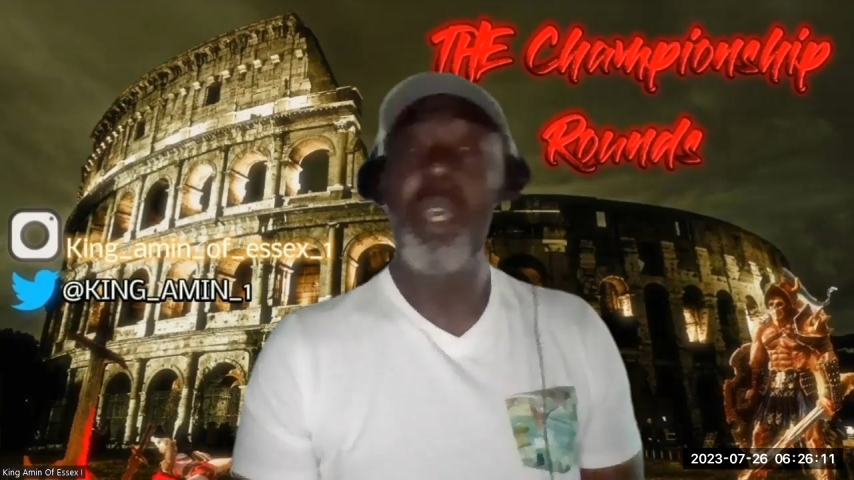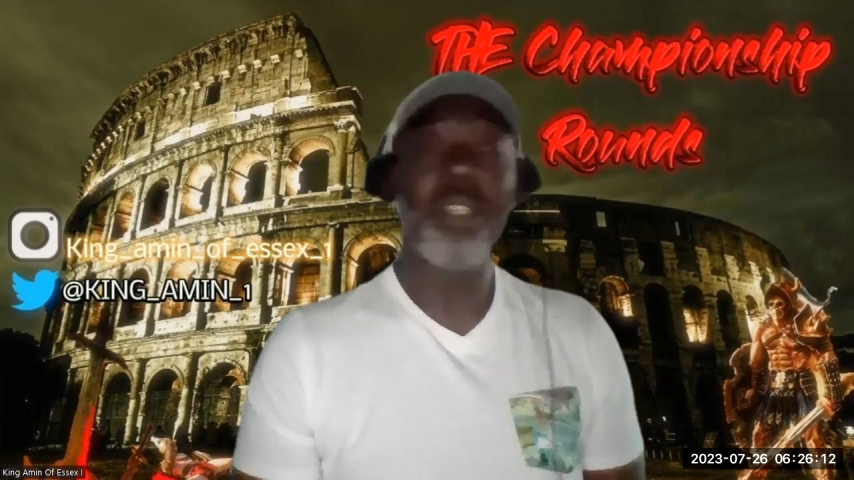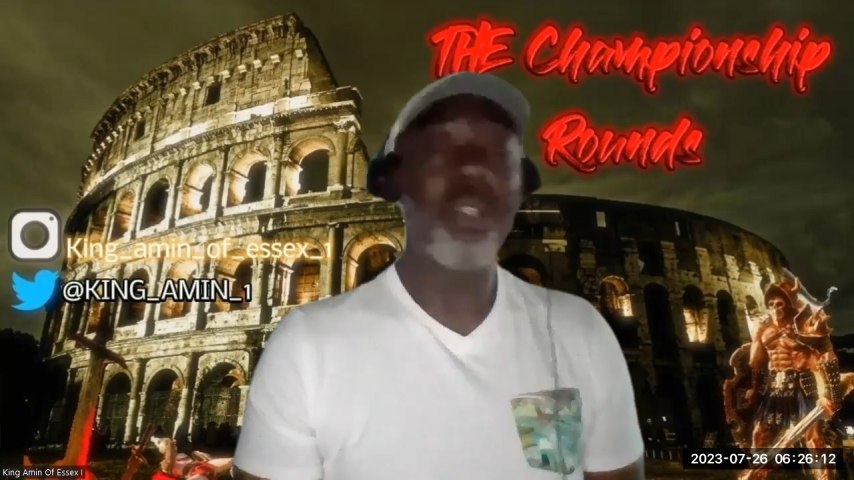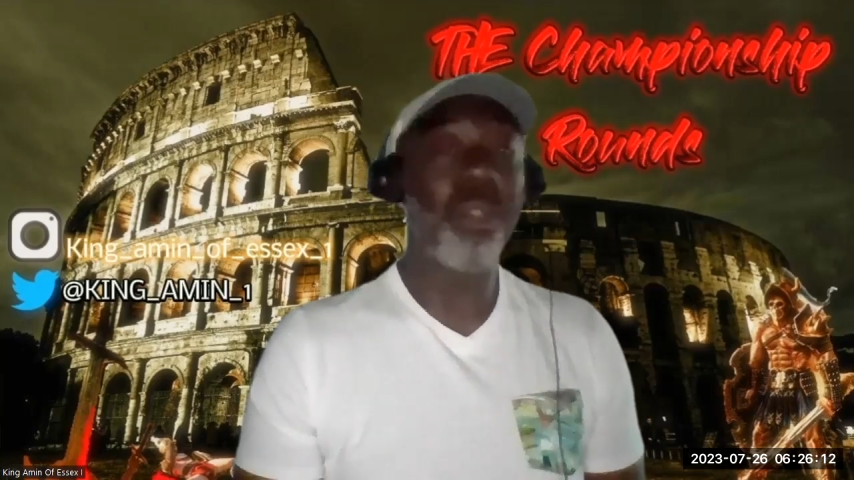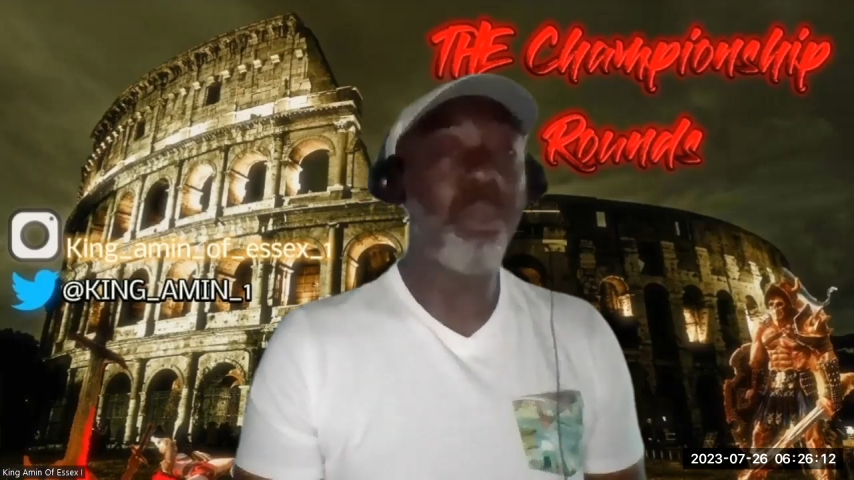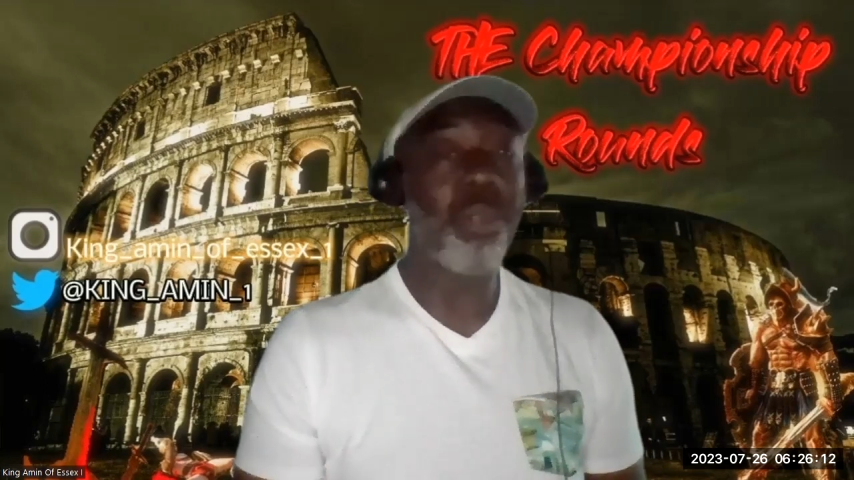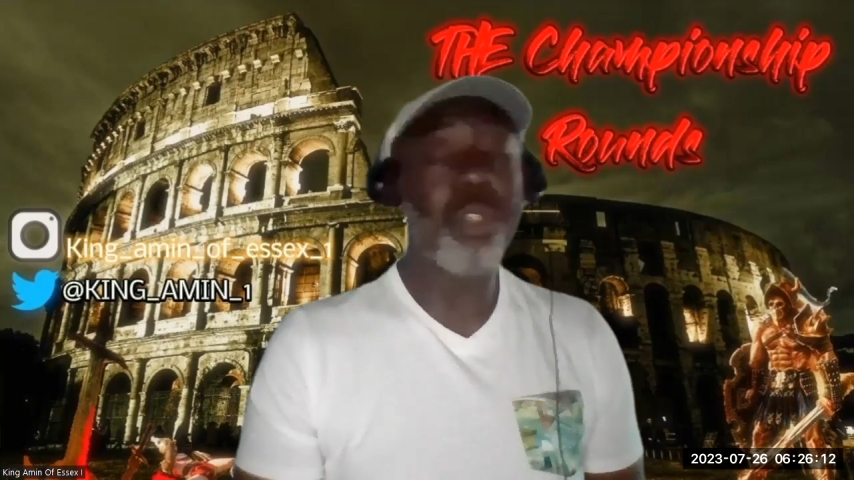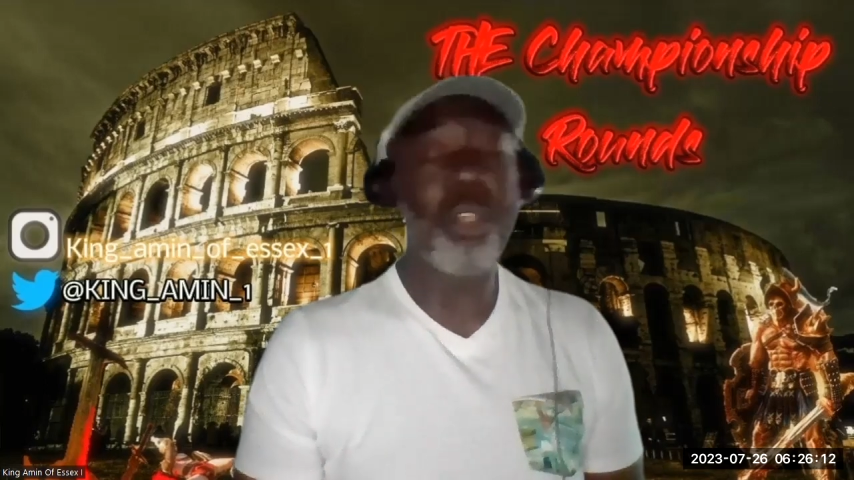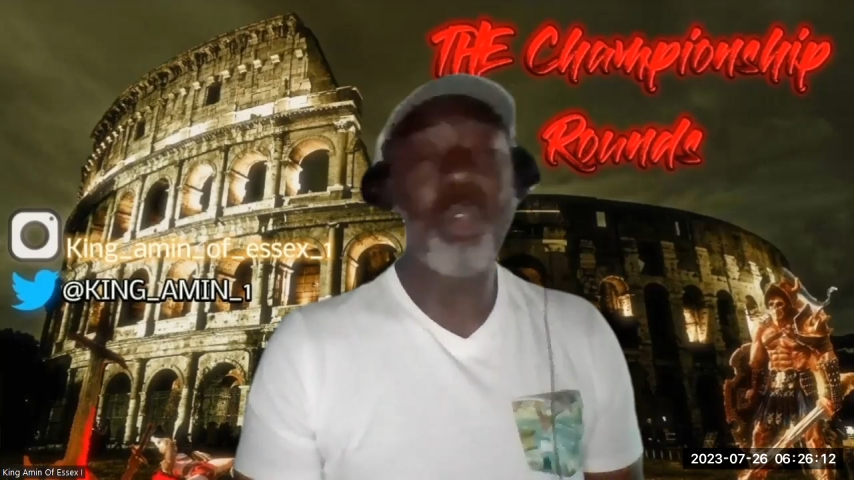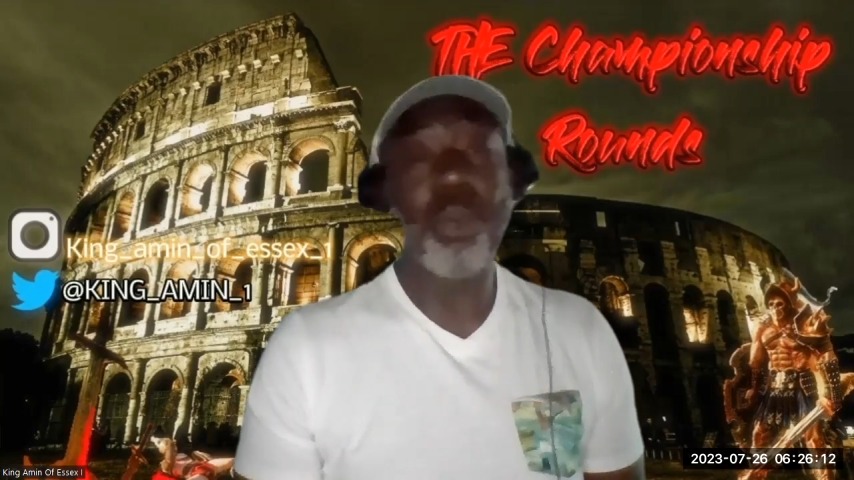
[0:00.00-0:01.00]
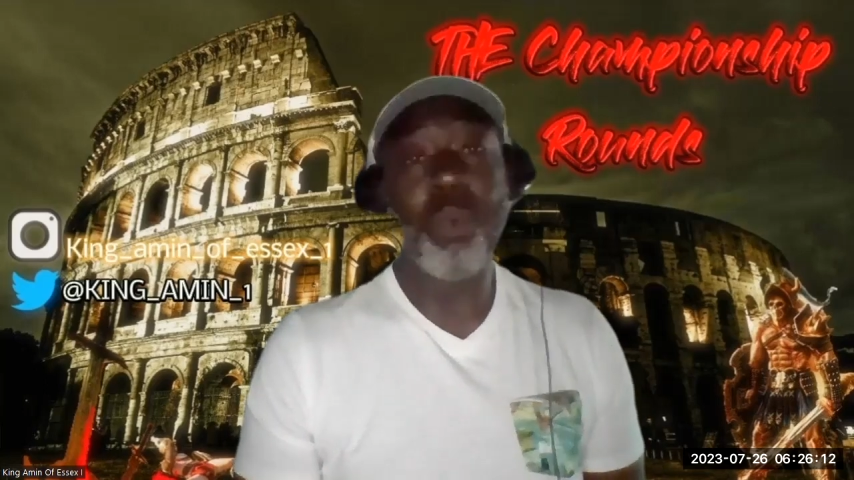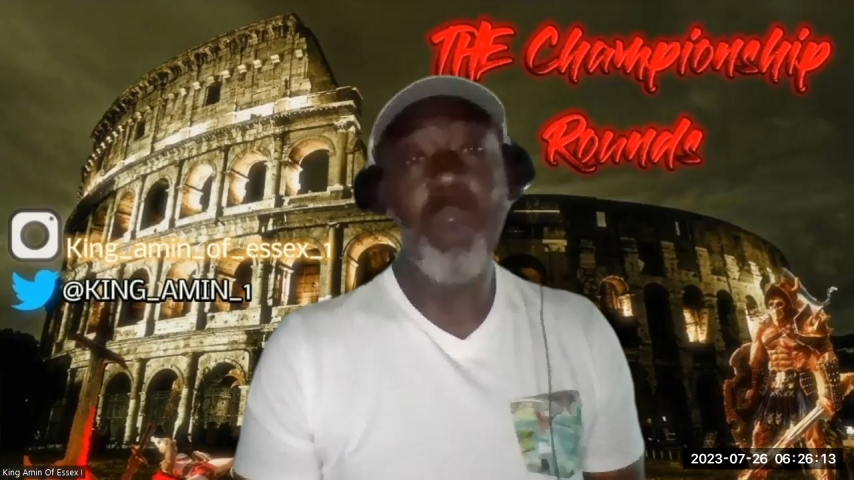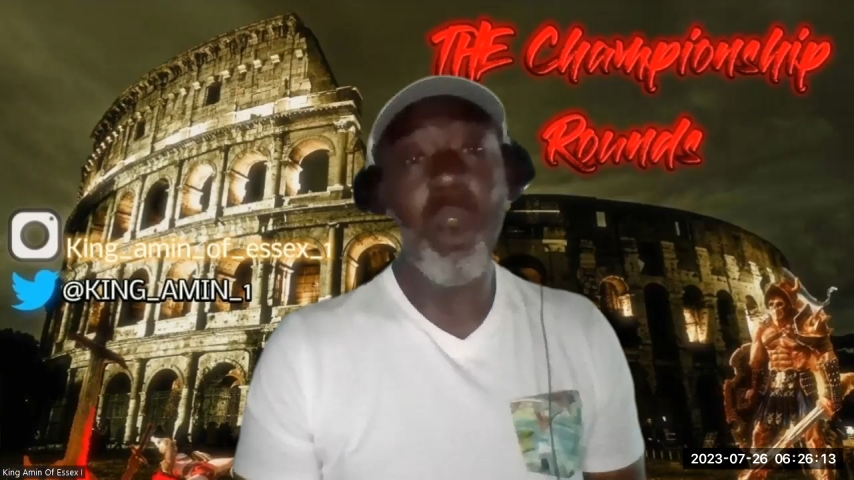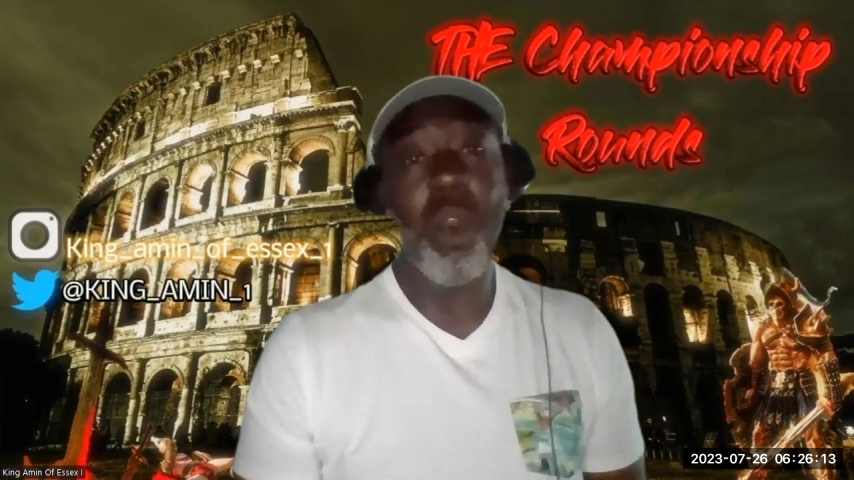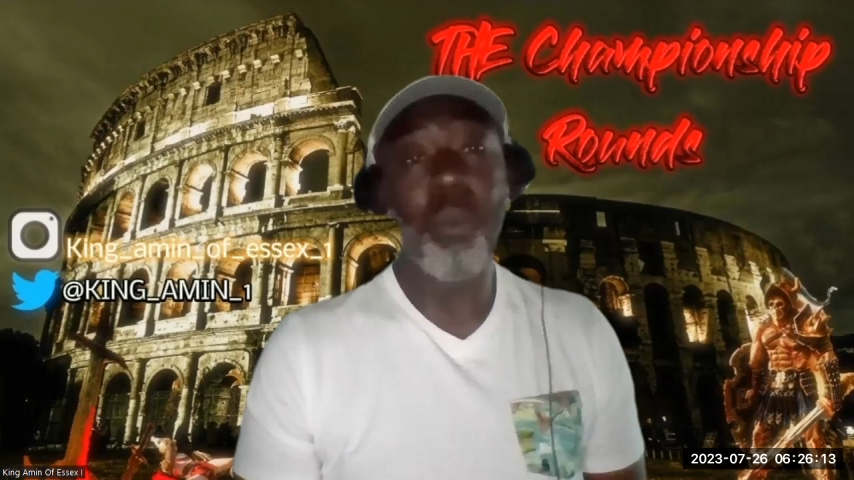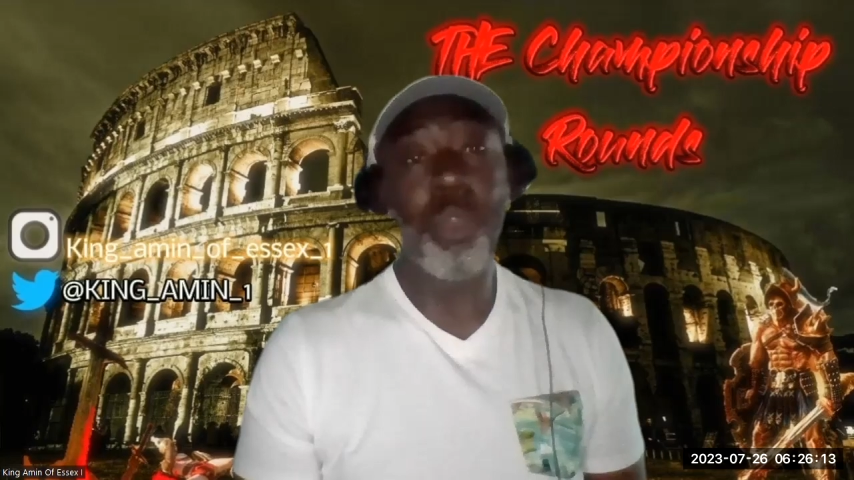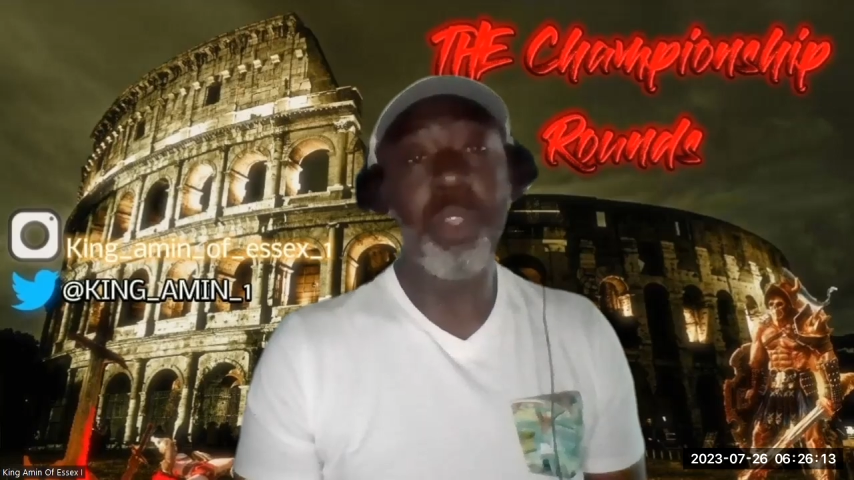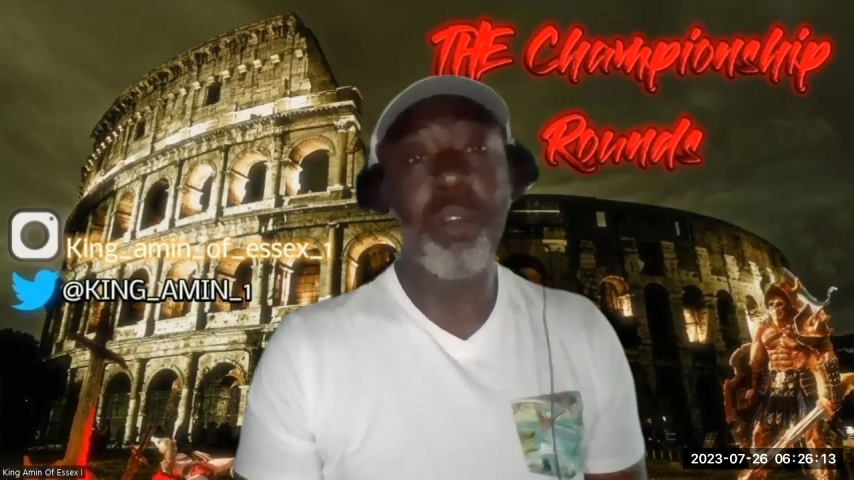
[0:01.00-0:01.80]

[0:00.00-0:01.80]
Salute to you with